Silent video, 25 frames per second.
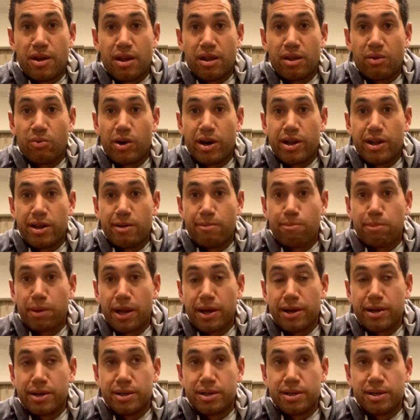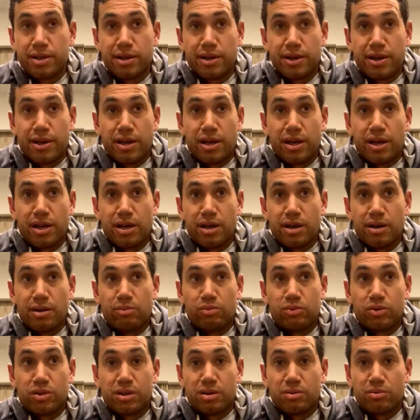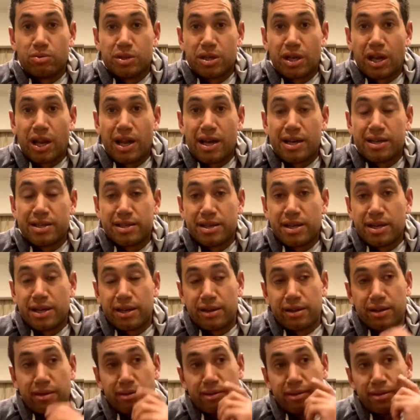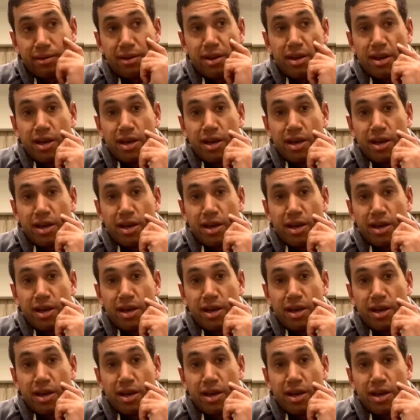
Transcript: the way they played was a class act, and